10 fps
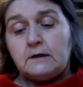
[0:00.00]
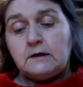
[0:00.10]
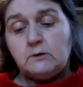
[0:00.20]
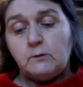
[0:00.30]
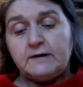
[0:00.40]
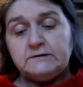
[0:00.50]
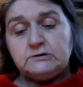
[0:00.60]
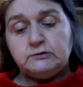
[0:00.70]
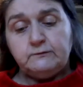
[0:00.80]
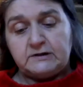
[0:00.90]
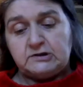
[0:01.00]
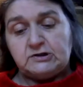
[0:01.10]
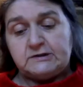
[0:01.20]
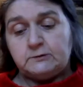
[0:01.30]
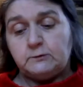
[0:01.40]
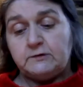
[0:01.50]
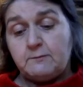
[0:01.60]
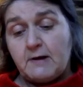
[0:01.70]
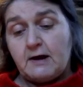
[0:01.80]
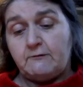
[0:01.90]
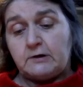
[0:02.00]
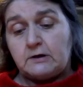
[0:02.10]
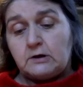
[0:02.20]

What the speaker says: He went to register with Mary,